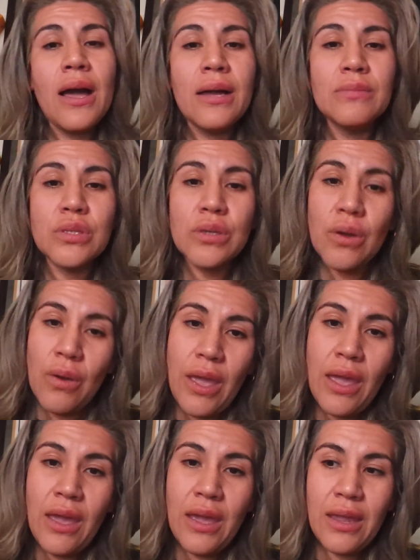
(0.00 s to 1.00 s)
to go
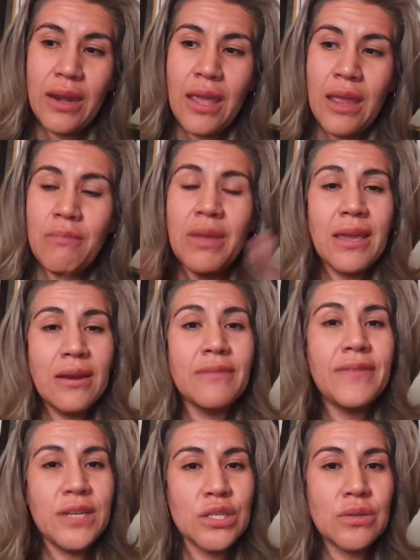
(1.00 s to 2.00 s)
ahead and make it
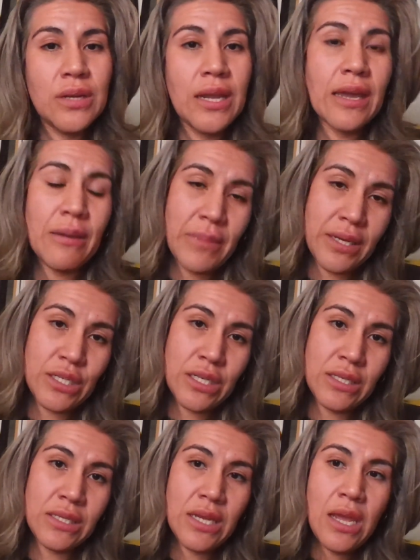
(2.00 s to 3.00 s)
official. And like I
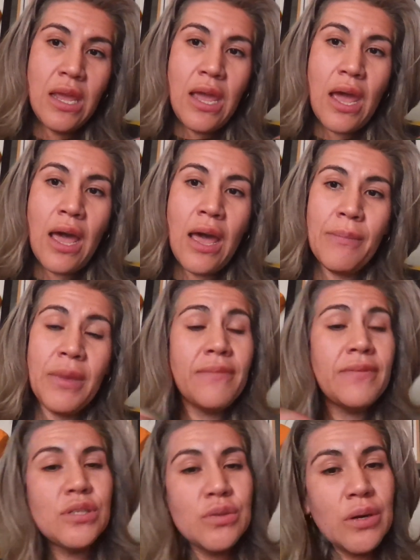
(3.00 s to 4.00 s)
mentioned, if
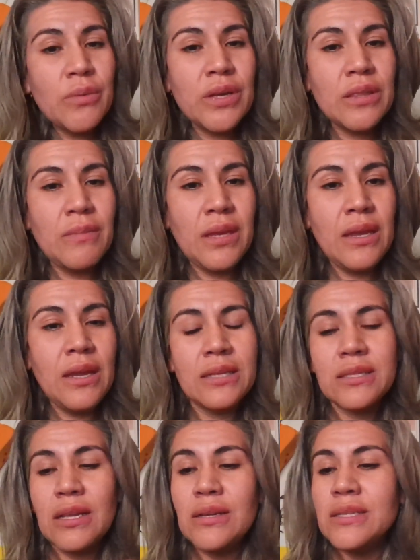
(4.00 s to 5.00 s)
you do it with me,
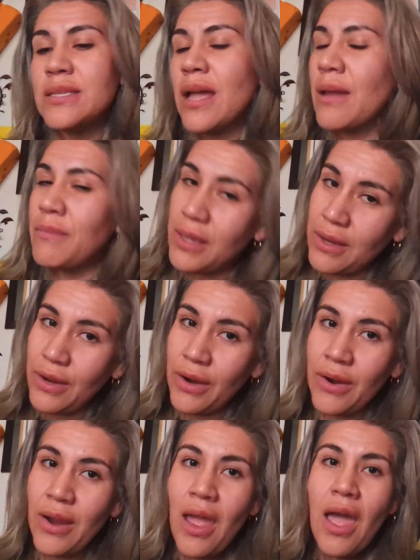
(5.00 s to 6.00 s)
as long as I'm
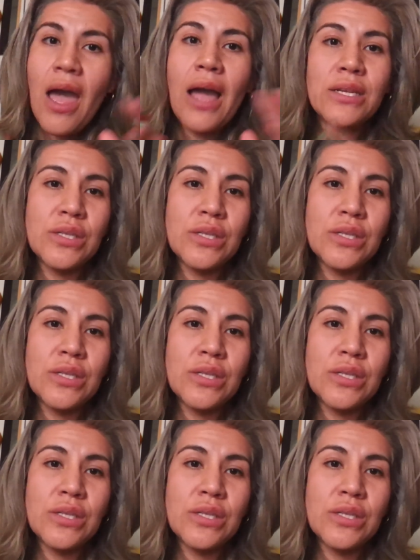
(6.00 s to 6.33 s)
here, I do